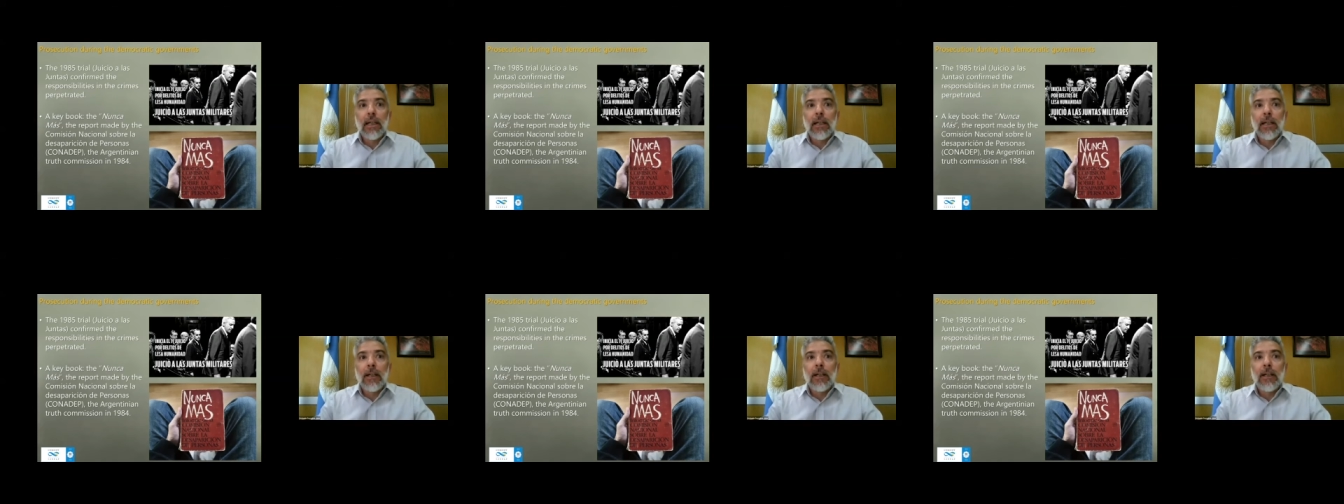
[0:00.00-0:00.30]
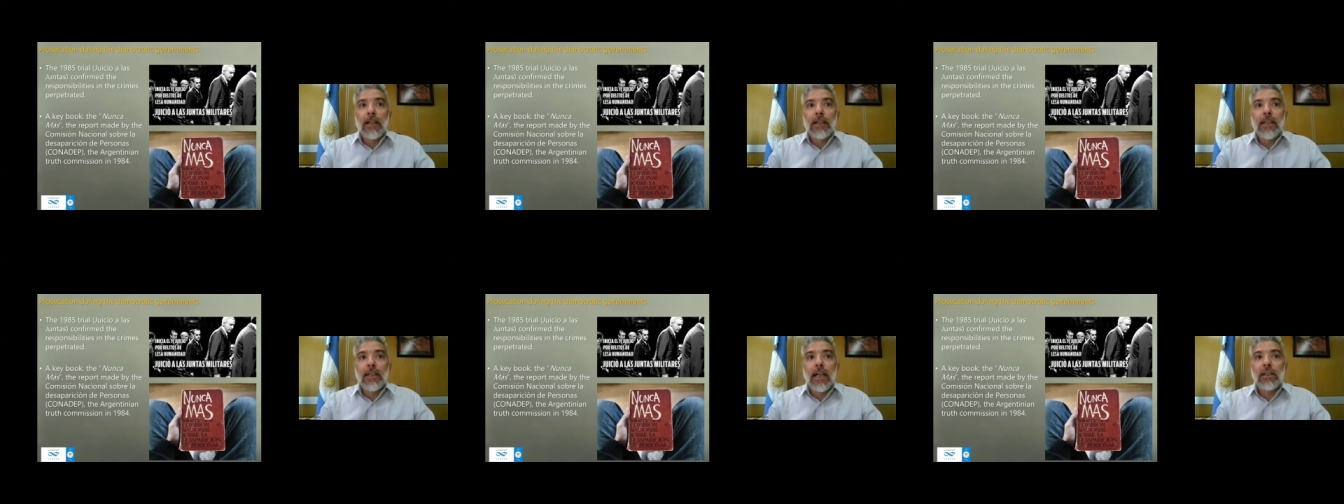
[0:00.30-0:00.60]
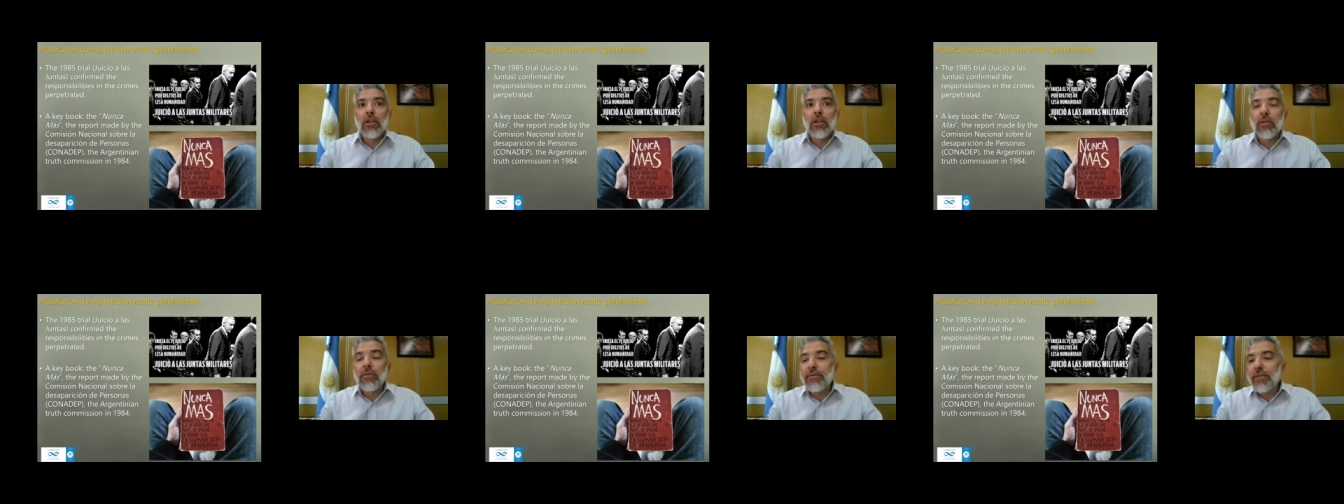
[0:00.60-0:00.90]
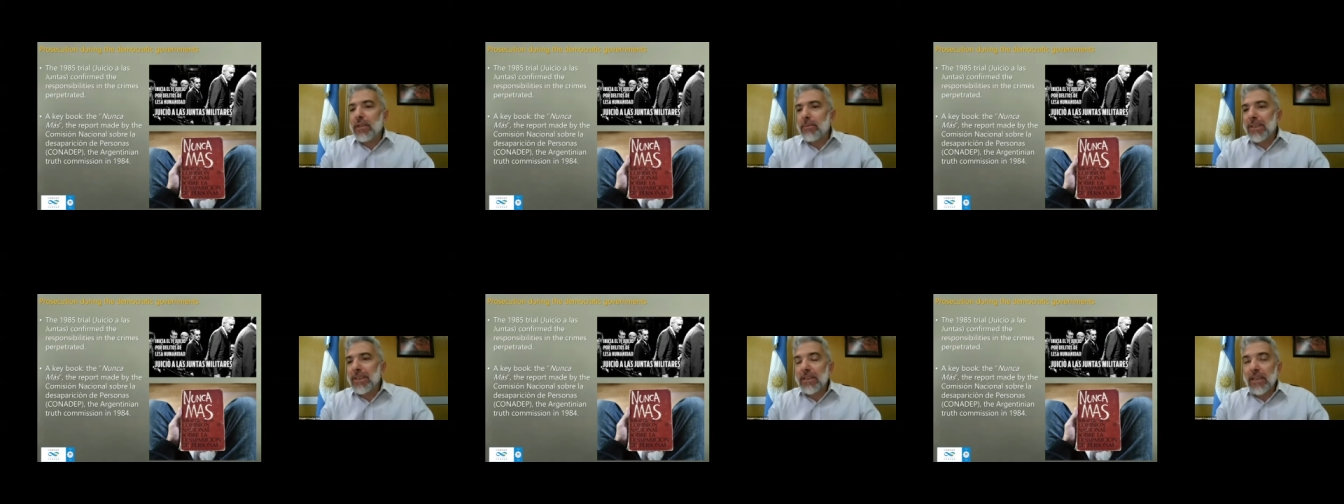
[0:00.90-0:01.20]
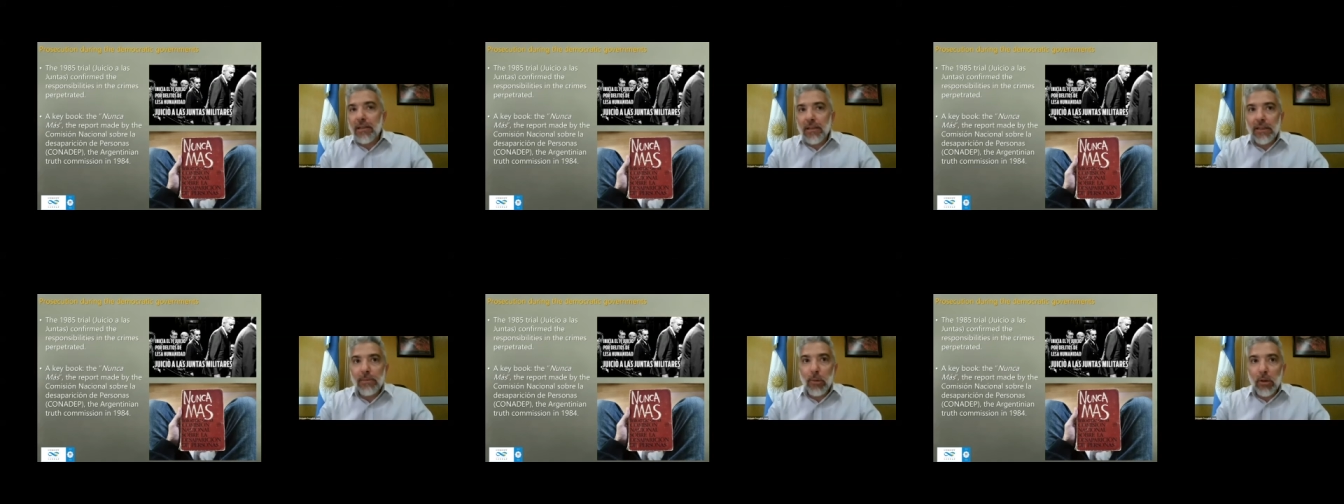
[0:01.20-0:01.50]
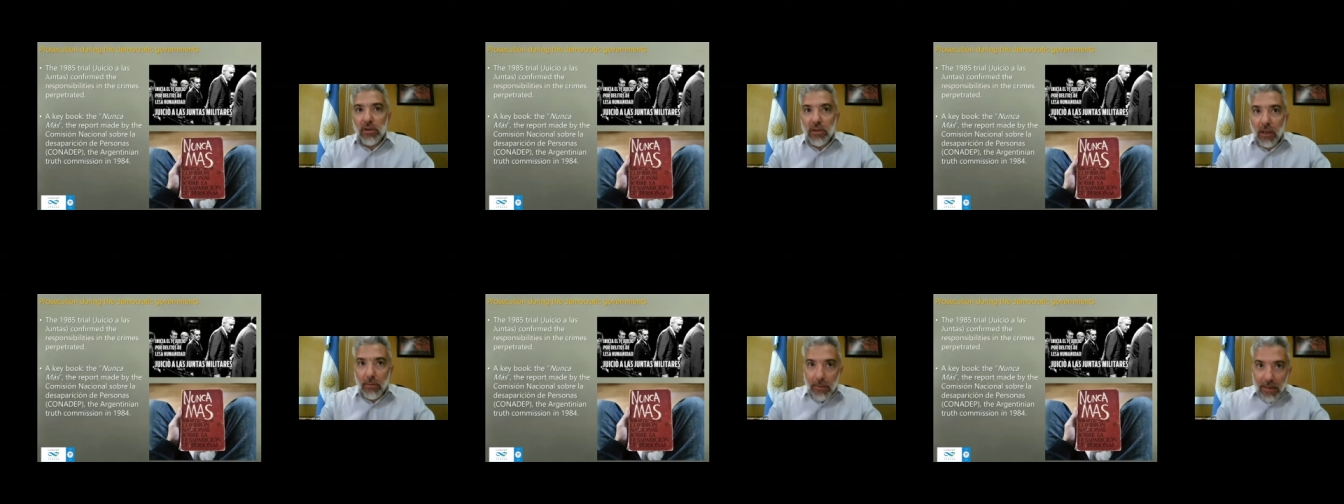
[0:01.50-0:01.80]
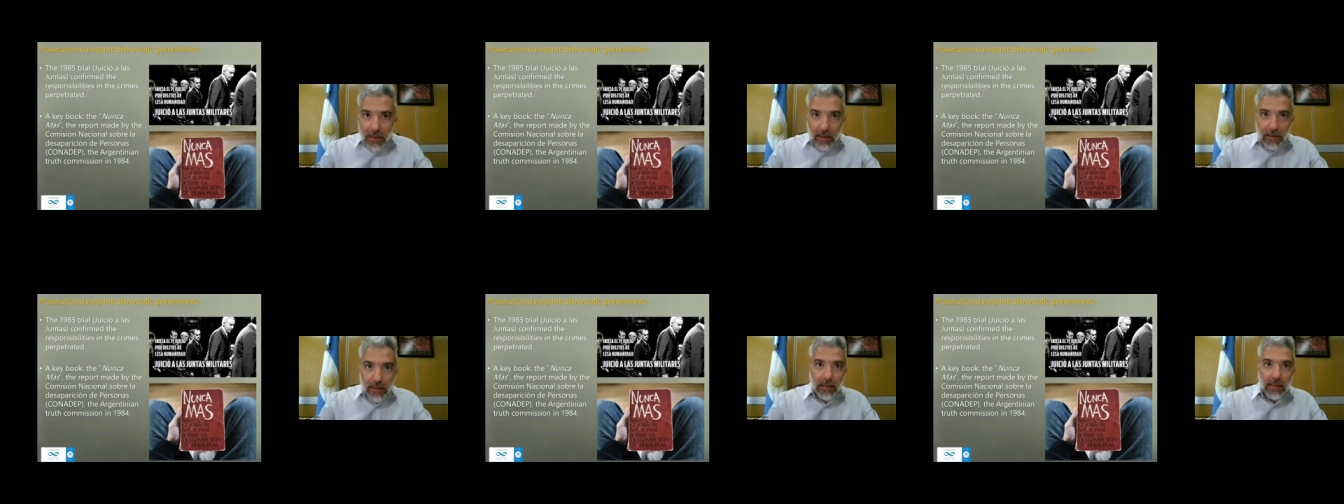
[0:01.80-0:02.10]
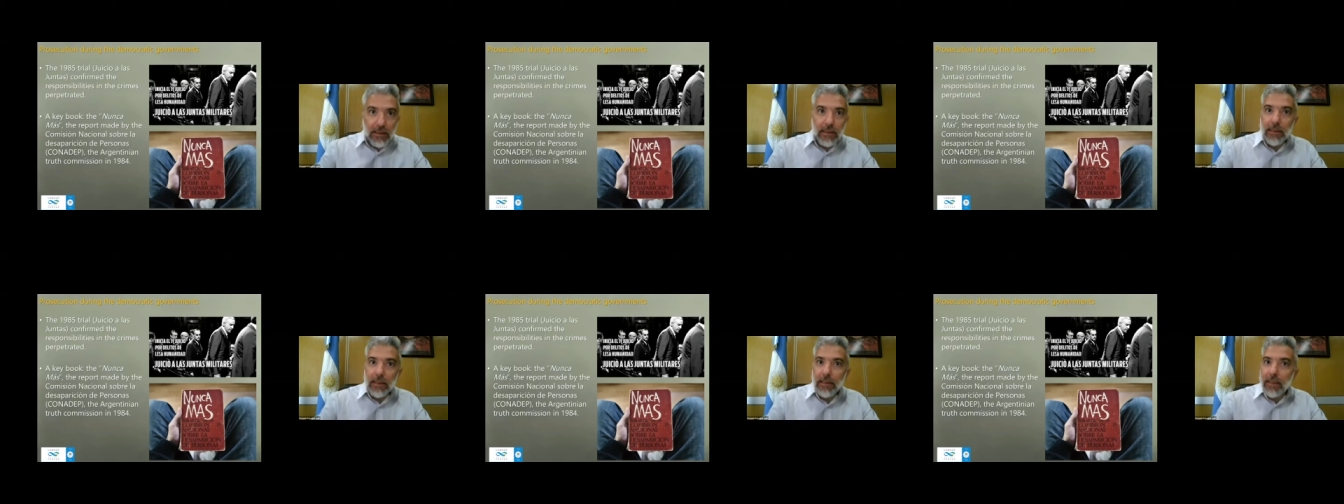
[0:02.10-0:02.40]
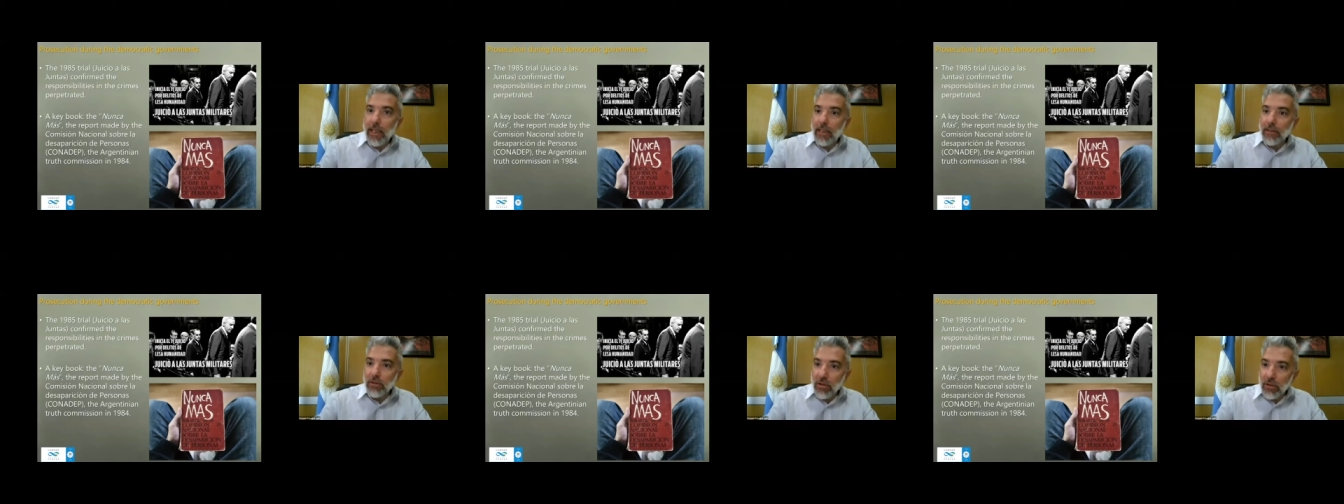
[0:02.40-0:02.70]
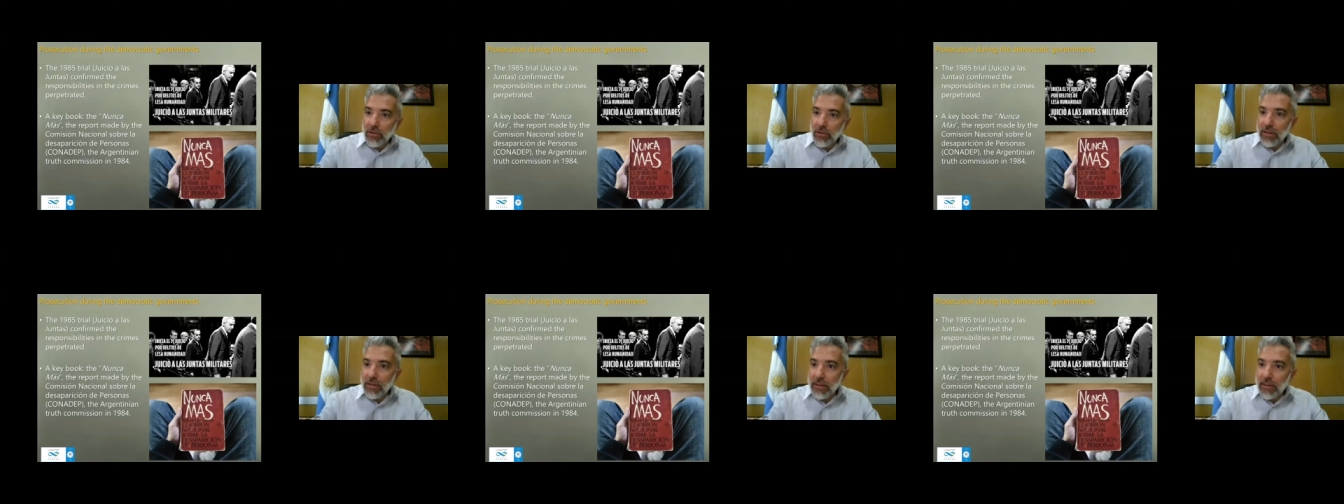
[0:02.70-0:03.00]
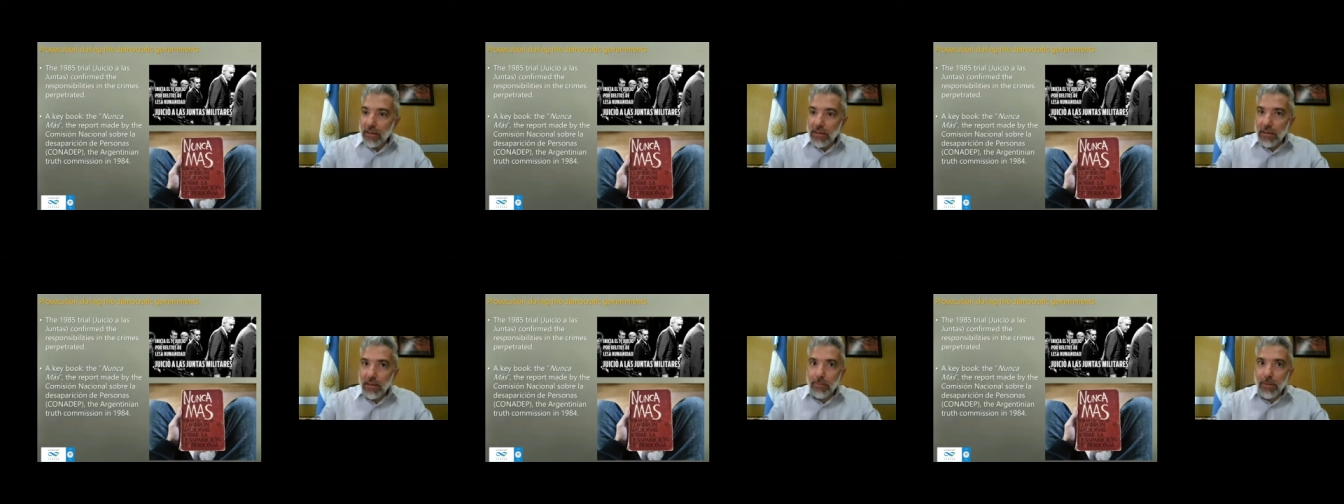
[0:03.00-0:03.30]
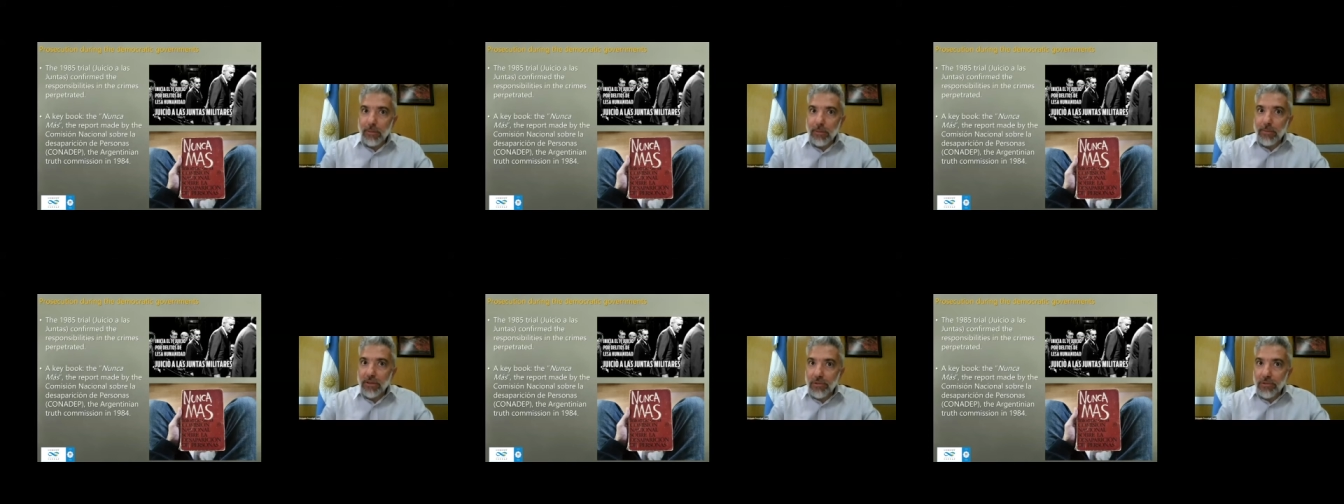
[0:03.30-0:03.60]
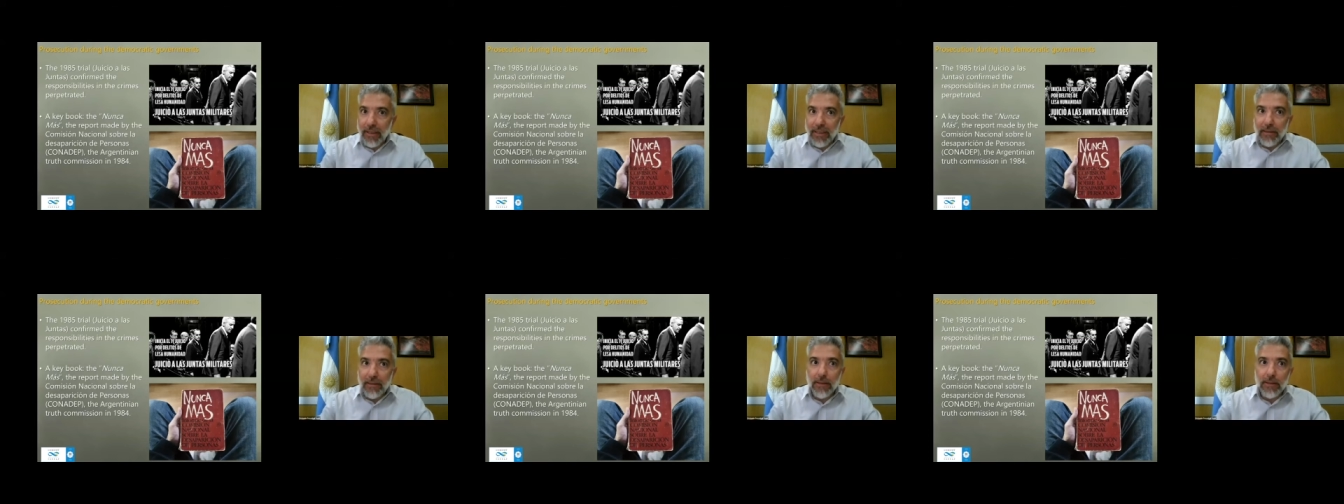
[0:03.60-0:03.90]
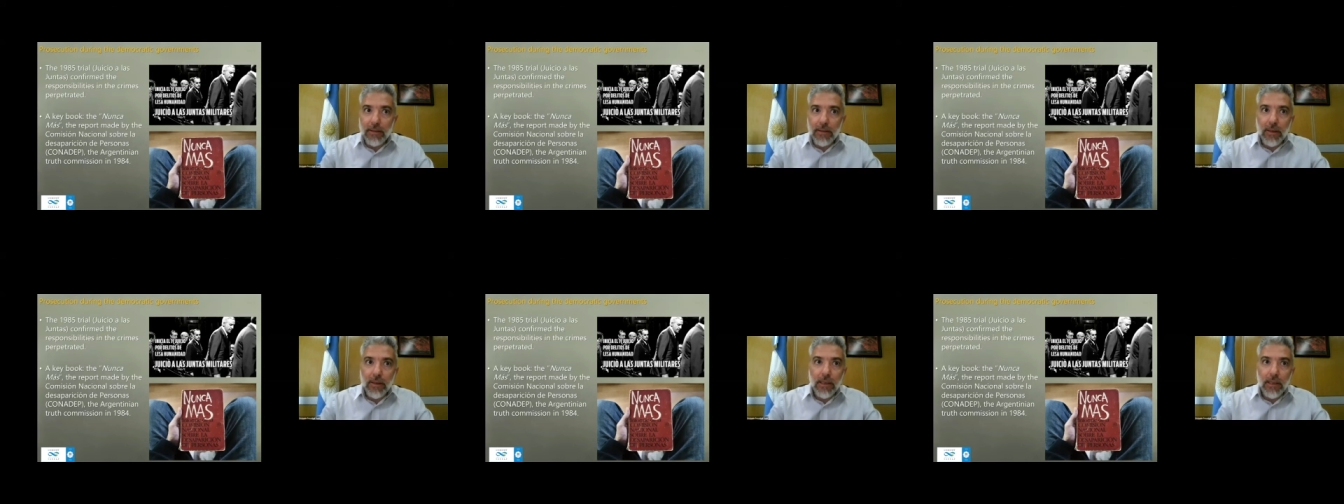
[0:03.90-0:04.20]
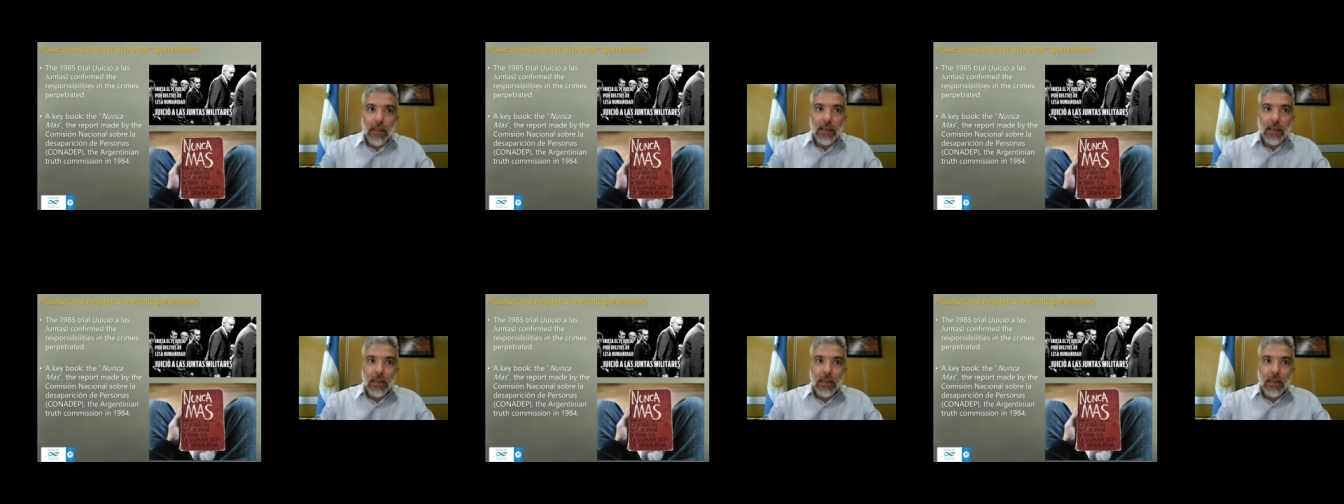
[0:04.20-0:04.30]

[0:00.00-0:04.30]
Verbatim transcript: uh, that confirmed the responsibilities in the atrocities perpetrated.